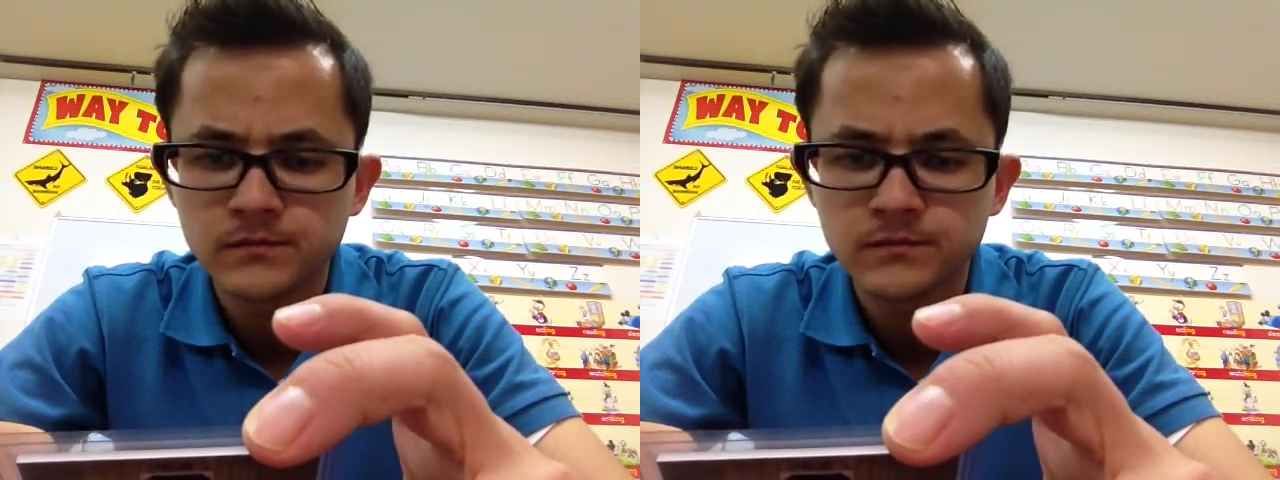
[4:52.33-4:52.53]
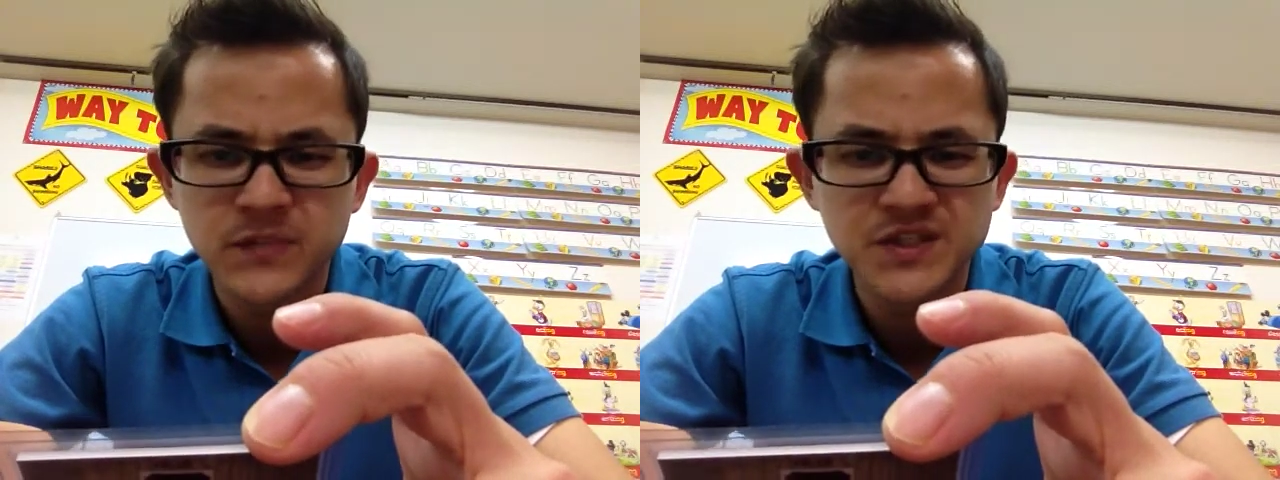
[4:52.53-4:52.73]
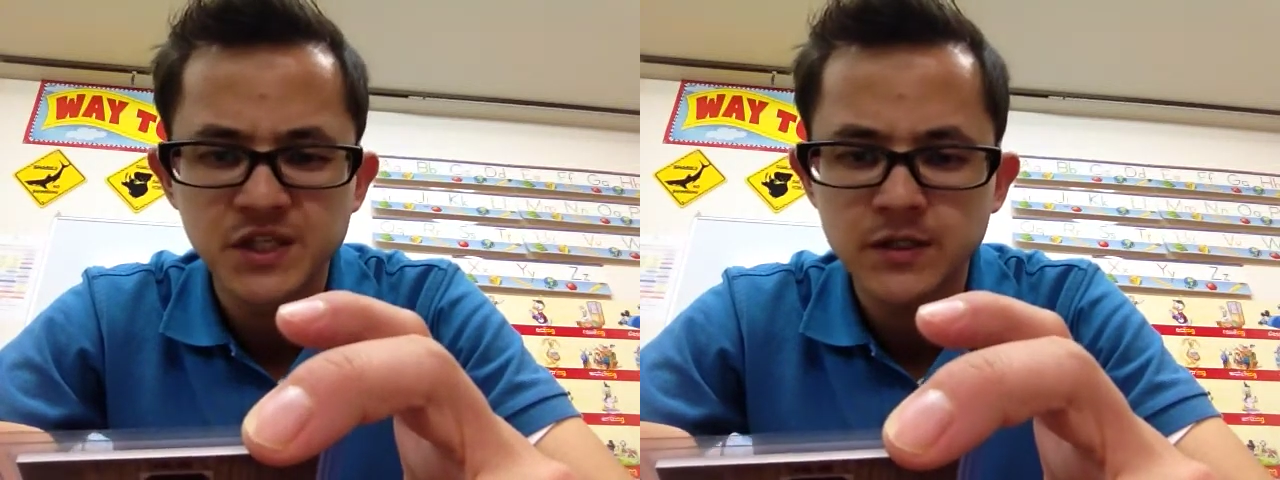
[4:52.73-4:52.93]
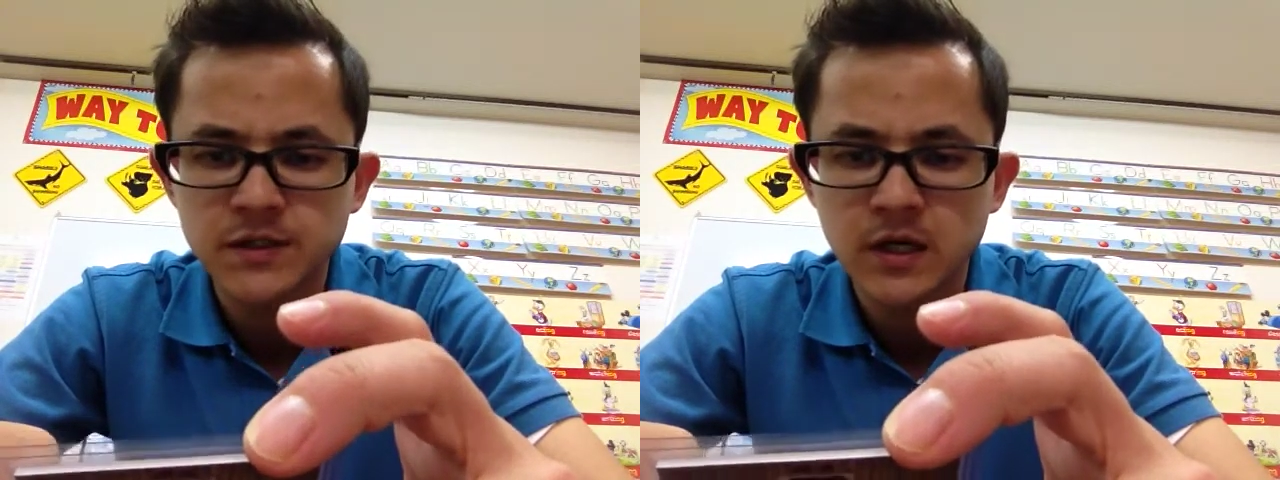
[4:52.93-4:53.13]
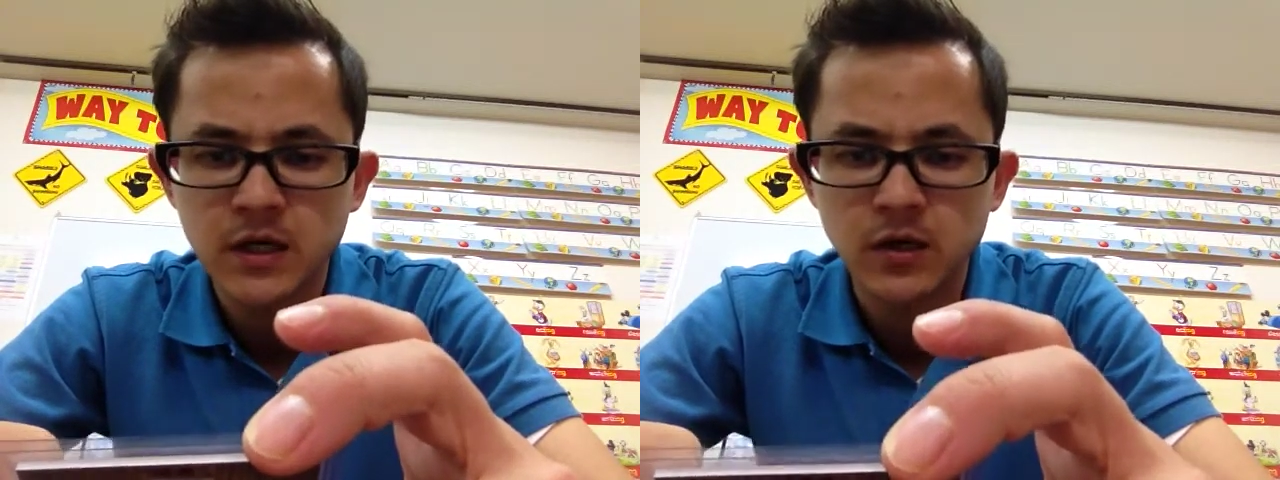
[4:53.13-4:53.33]

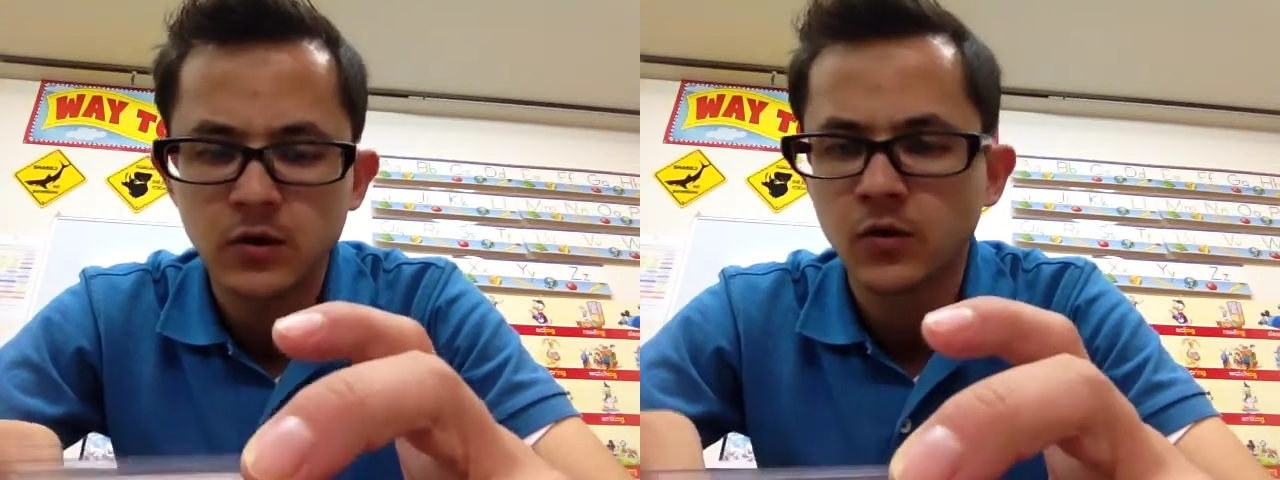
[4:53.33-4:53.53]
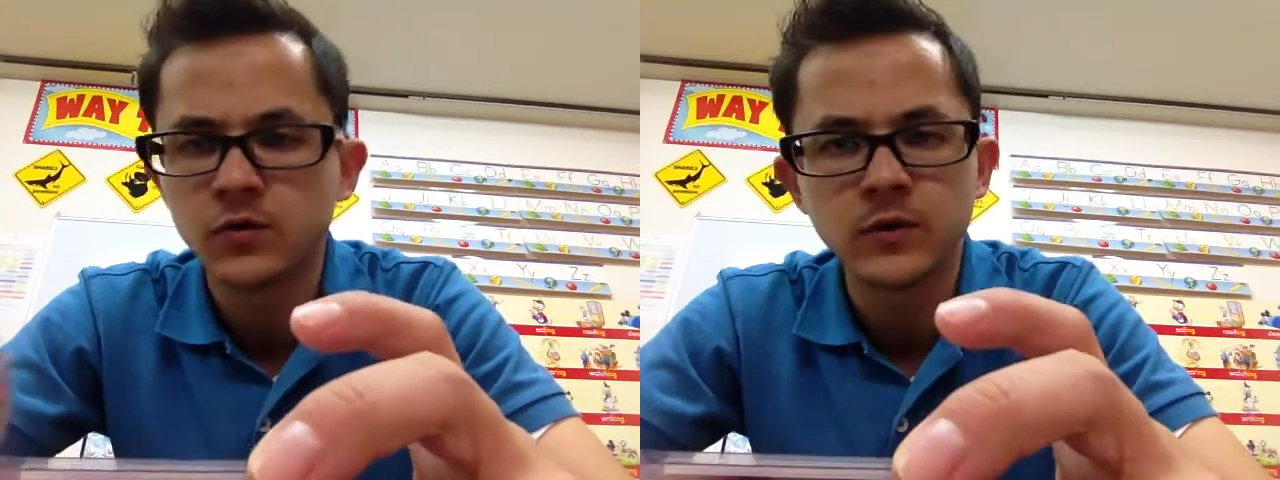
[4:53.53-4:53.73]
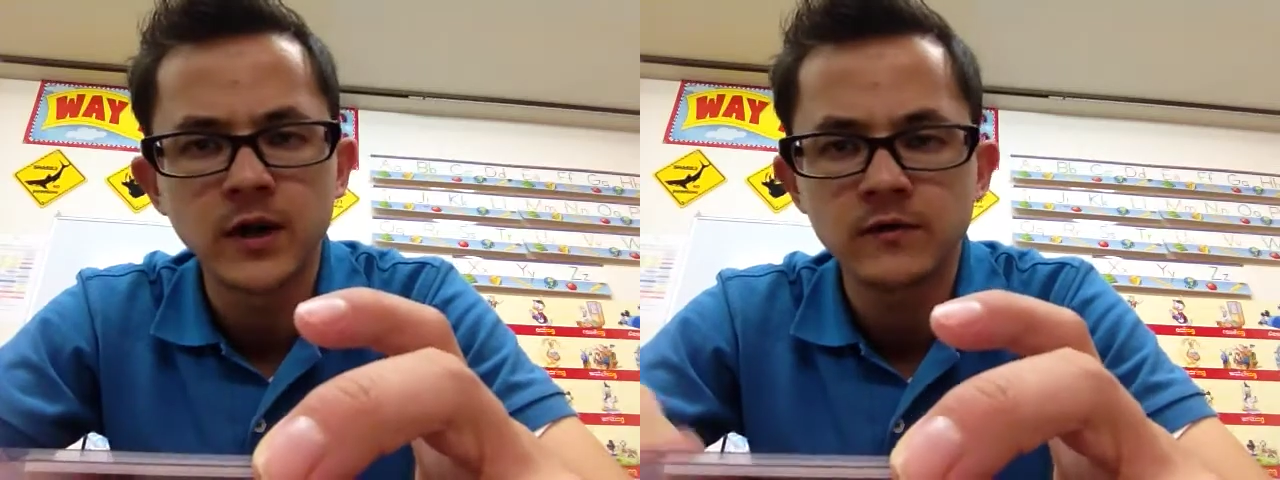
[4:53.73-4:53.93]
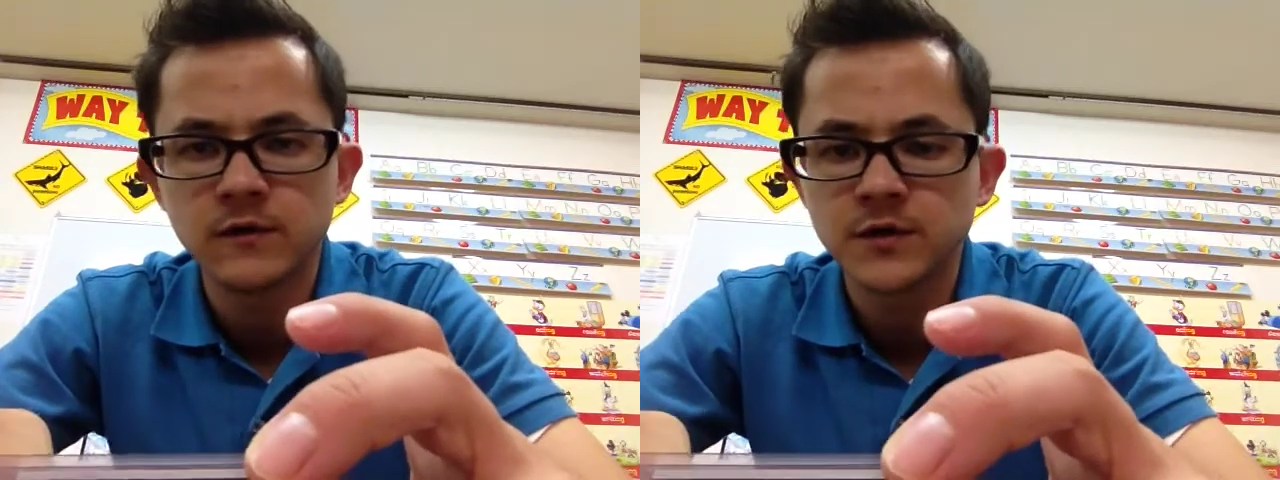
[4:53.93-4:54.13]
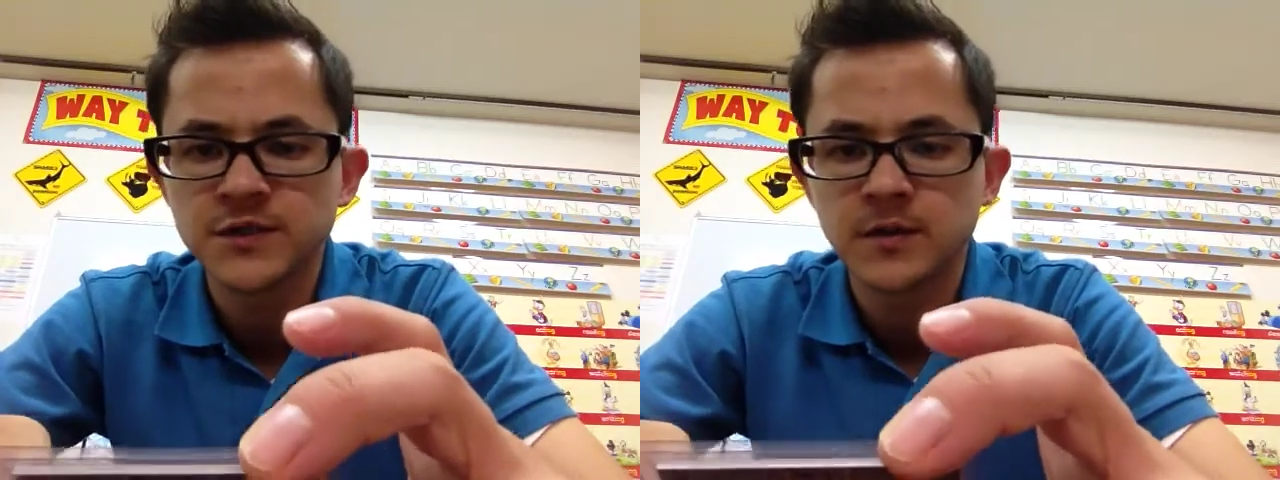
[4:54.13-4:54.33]
magenta or red
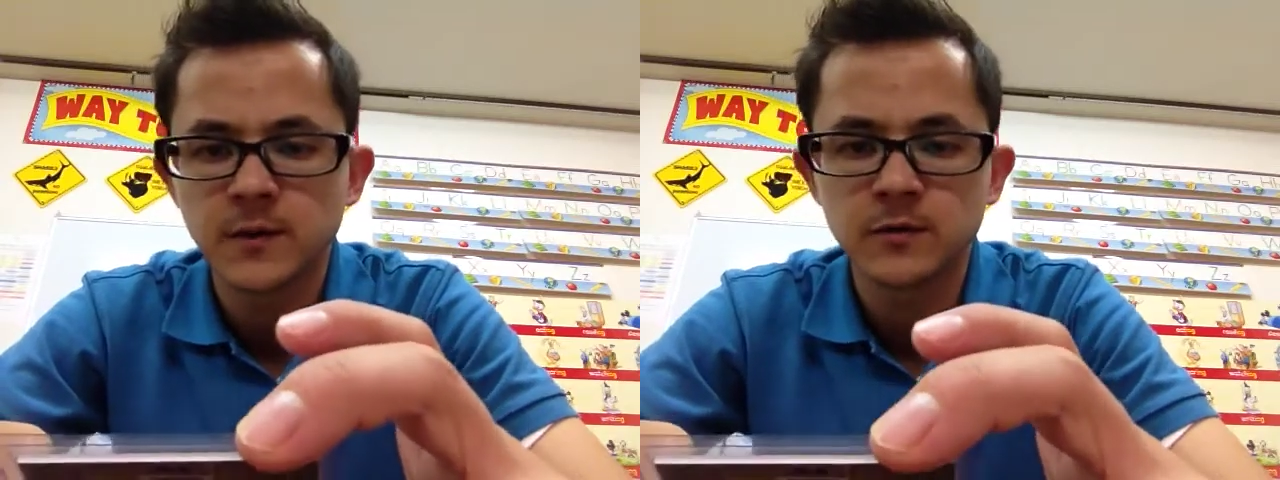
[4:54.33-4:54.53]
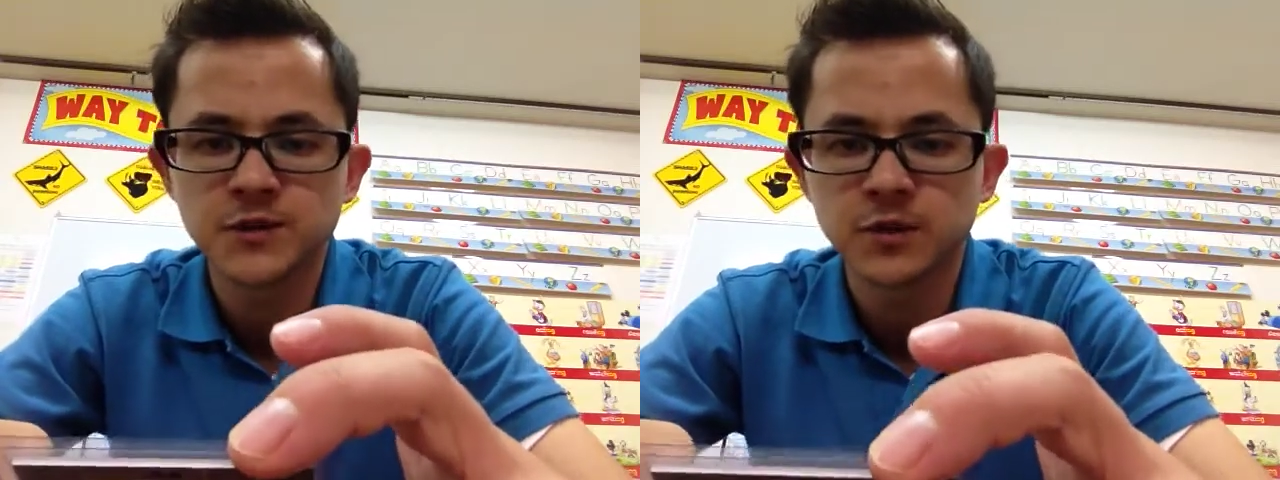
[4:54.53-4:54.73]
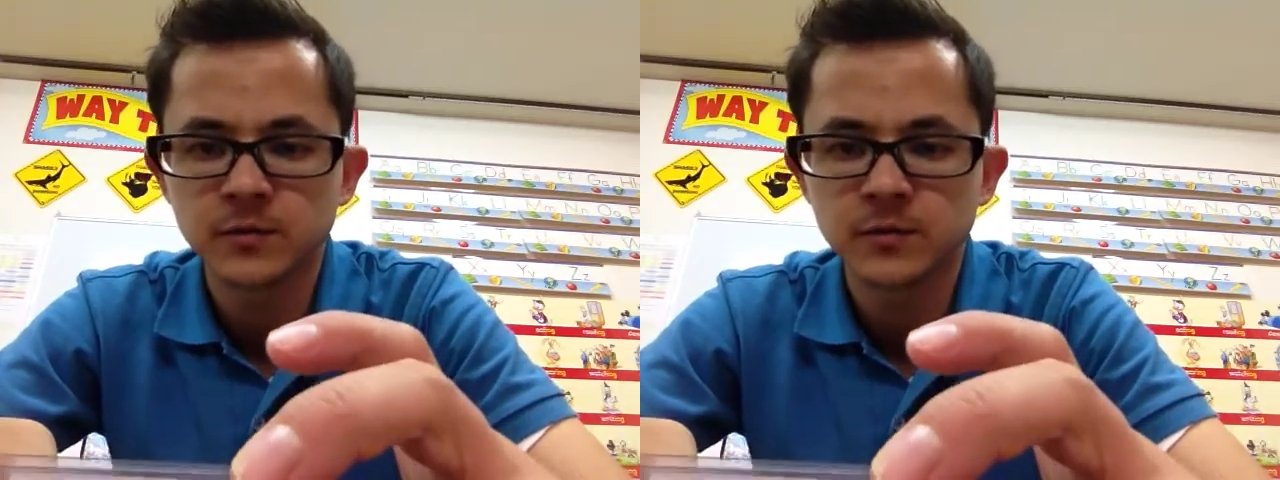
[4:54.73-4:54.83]
version, I'm not really sure,